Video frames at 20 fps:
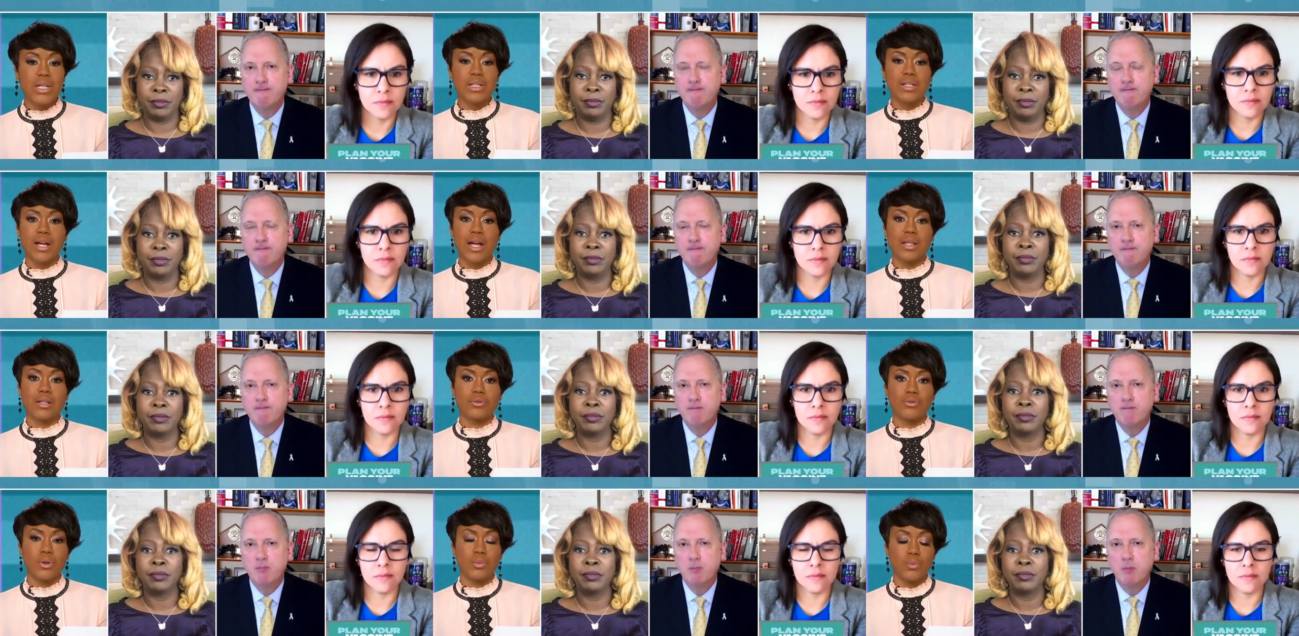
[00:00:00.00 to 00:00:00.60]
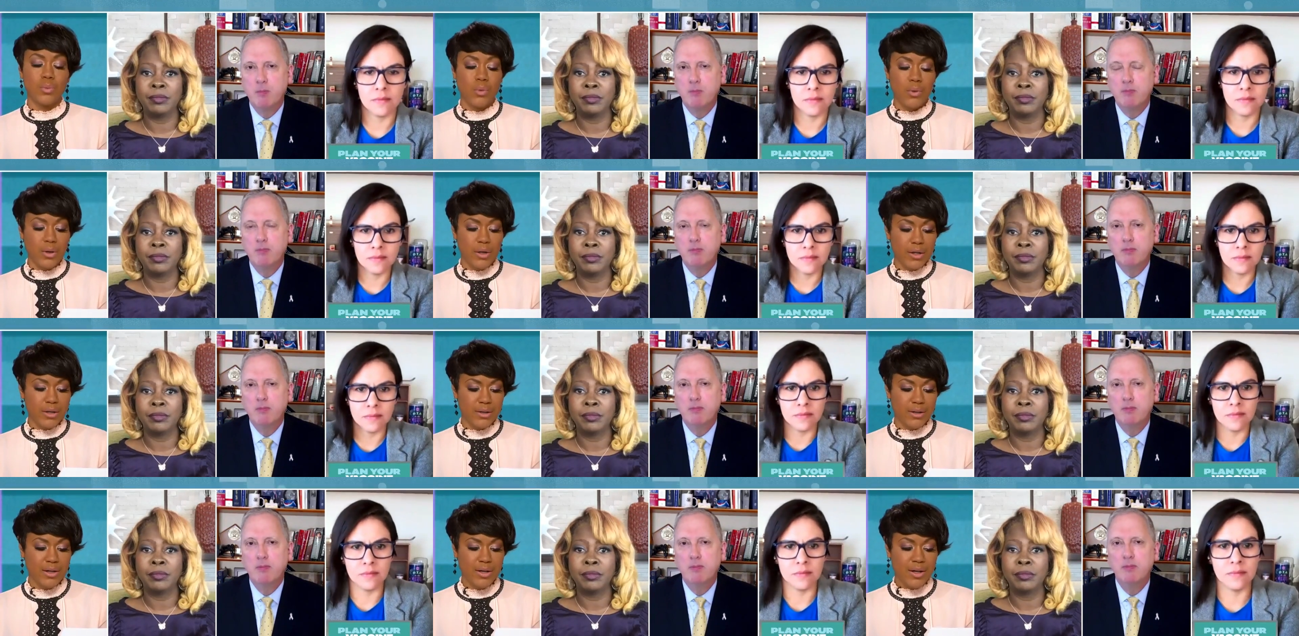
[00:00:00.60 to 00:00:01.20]
Speaker 1: dollar
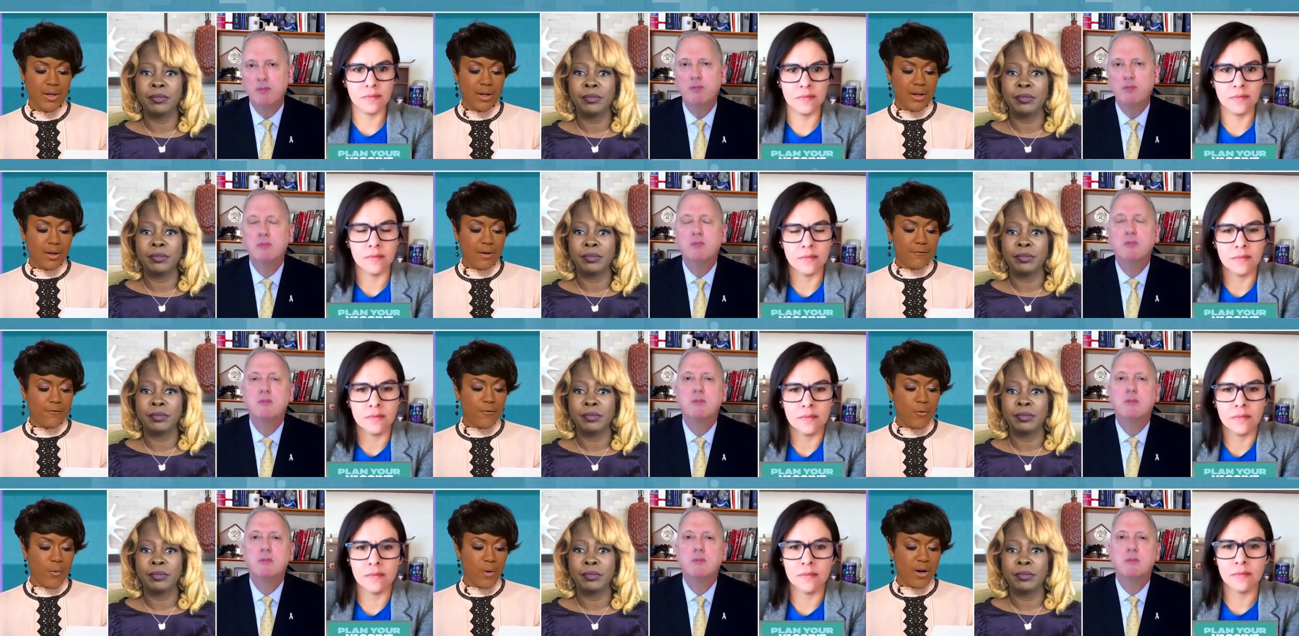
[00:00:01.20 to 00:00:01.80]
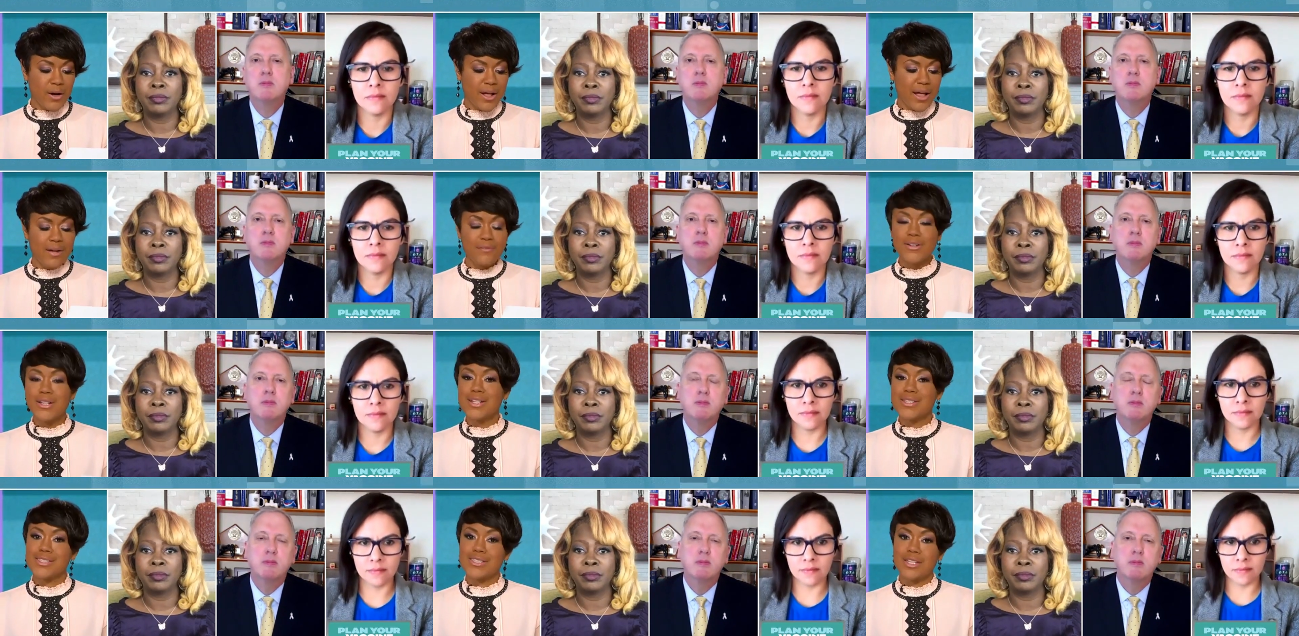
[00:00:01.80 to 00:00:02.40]
reward for
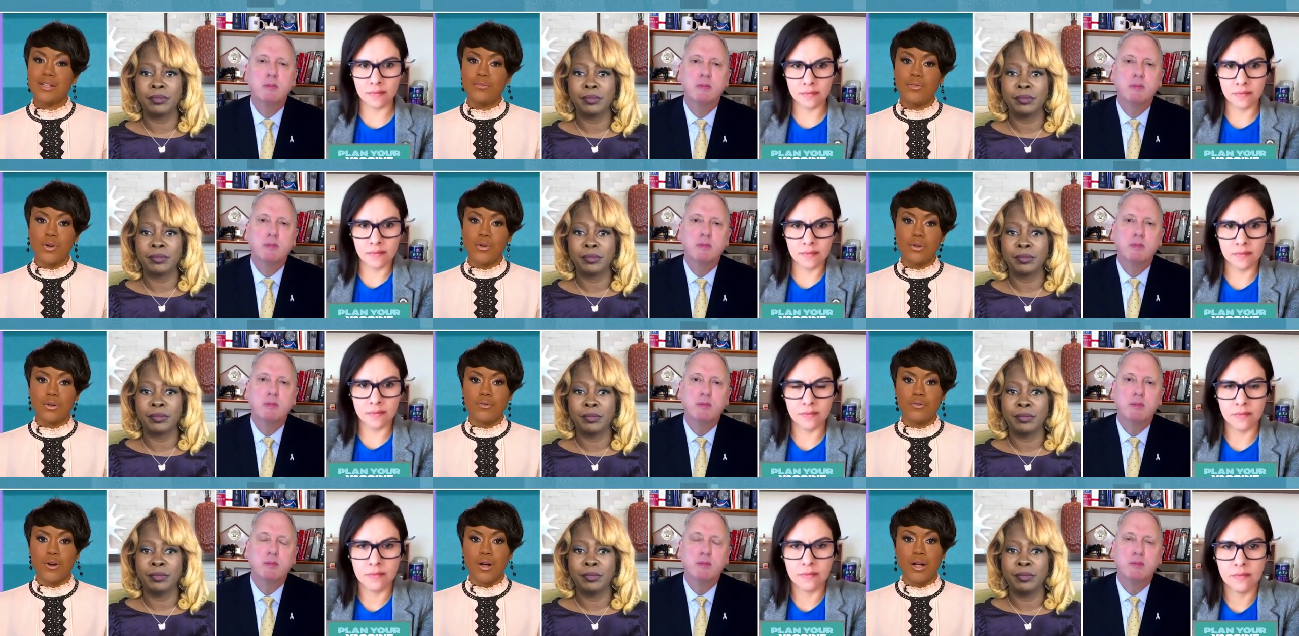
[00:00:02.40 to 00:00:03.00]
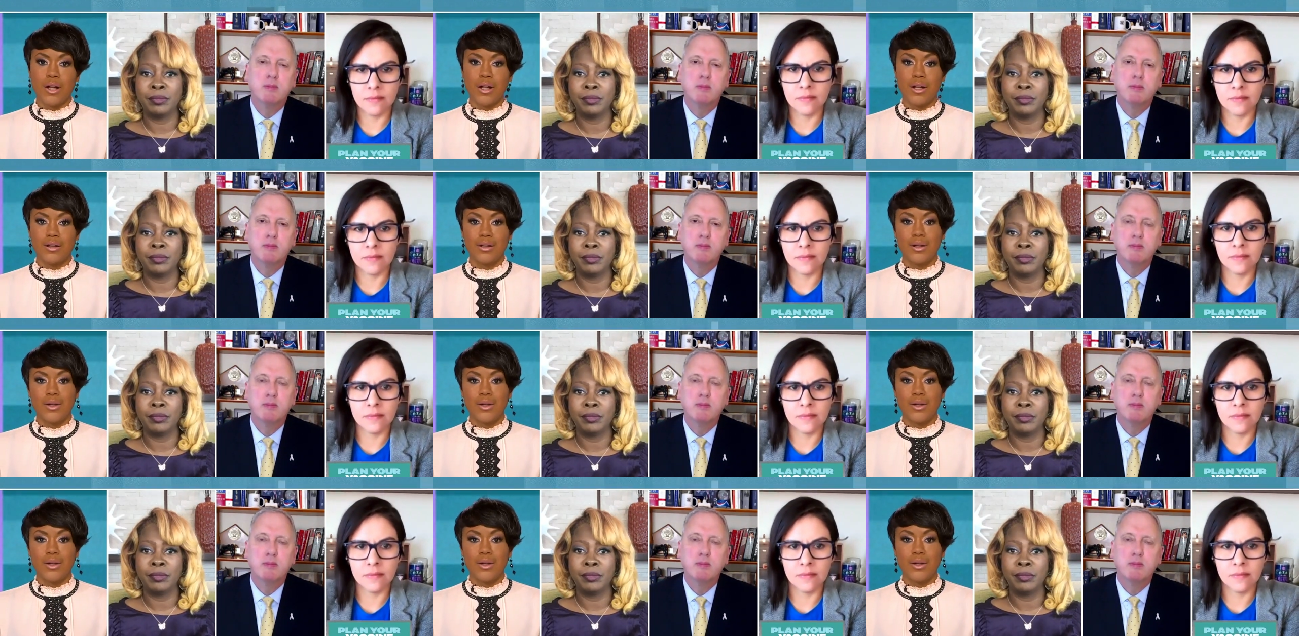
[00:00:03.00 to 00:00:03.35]
evidence in voter fraud.